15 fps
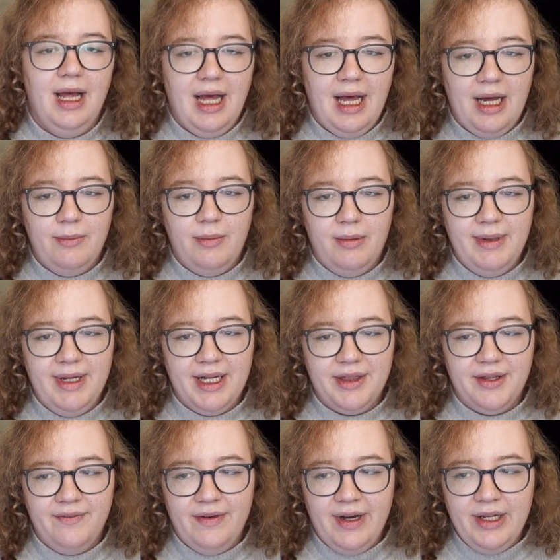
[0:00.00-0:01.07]
And when we add
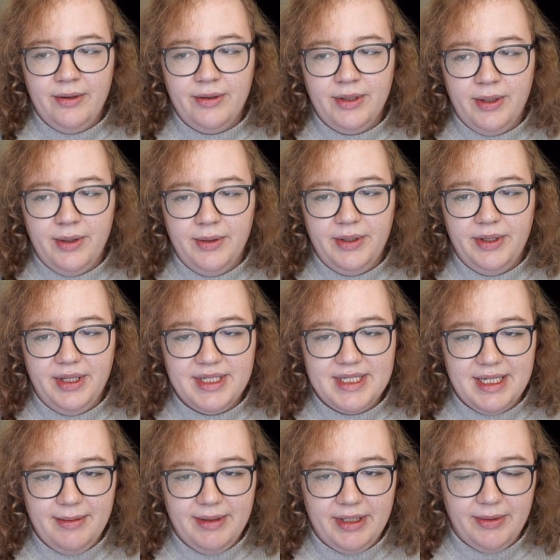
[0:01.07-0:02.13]
the final node, the
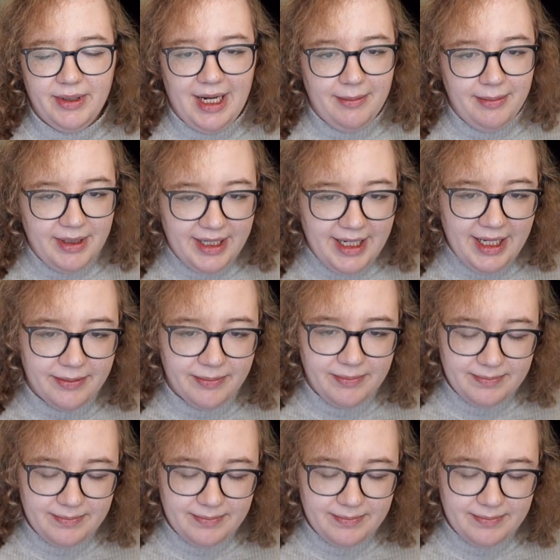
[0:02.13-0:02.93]
same thing would happen again.